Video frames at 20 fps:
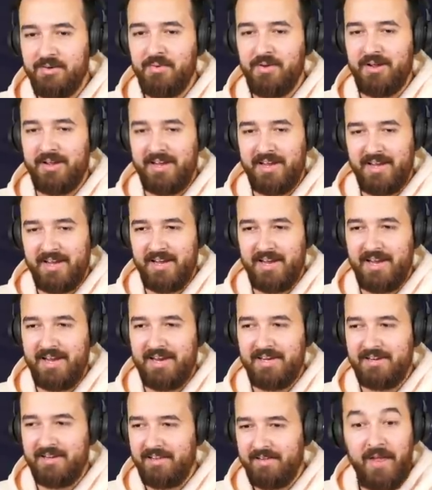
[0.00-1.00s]

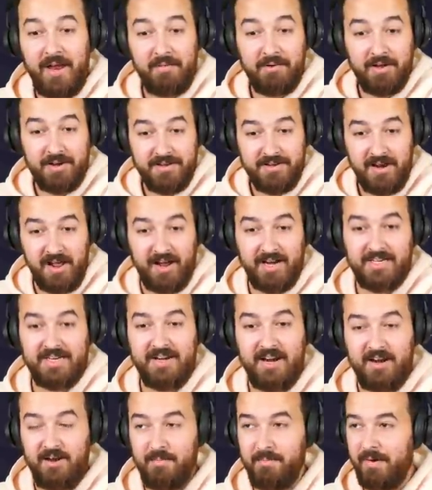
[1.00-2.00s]
Sweet. Hey, we got
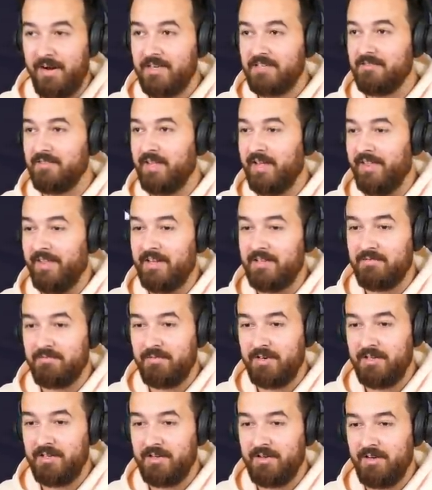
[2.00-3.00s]
1900 bucks for that. That's
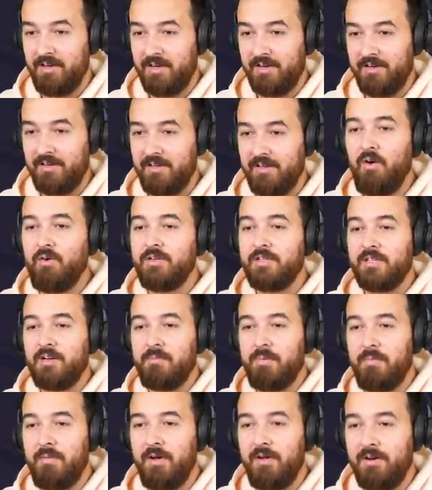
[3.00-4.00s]
really good. Oh, because I
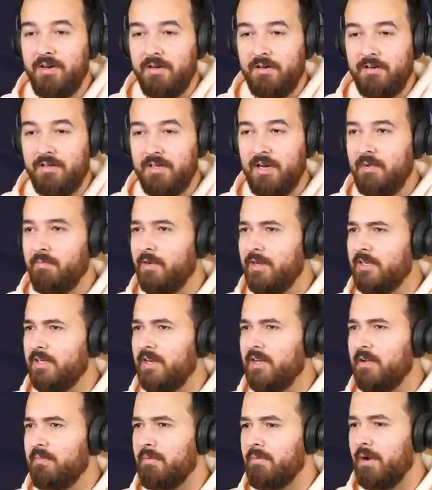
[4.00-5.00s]
got promoted. Did I, wait, did
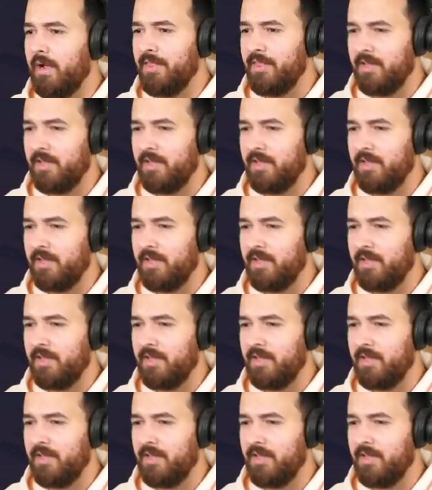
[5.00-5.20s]
I get promoted?